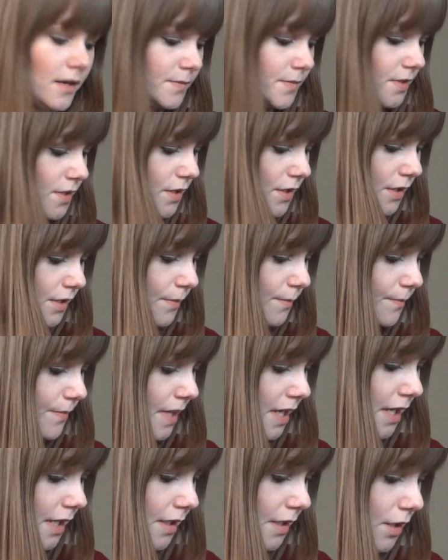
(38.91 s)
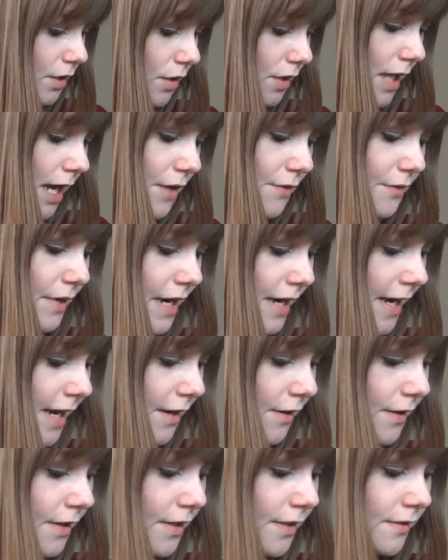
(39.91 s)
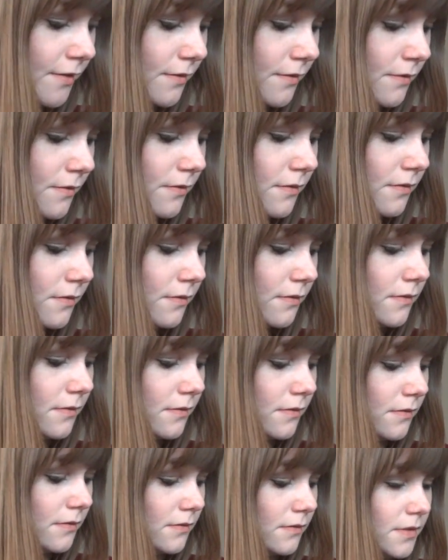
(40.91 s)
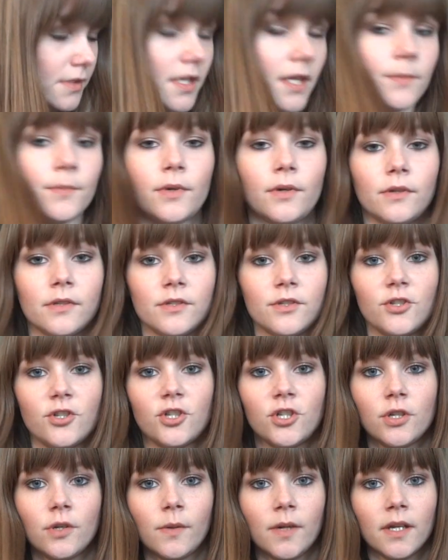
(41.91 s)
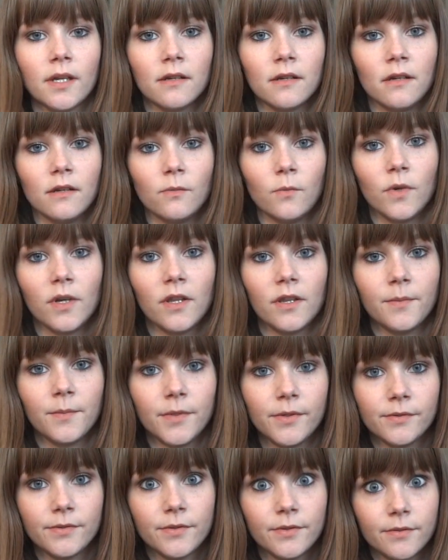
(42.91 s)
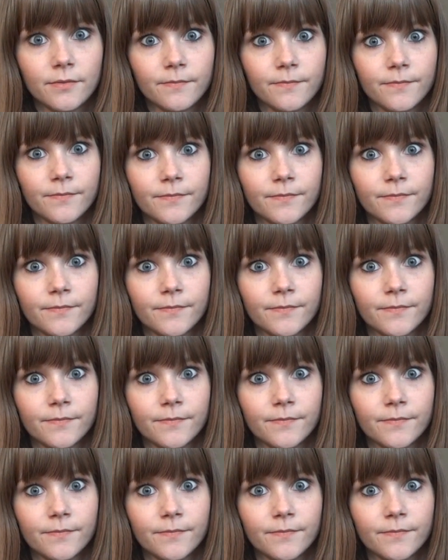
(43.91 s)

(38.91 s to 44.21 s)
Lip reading: So they're being a little loud right now, and Skimble is chewing on one of the boots.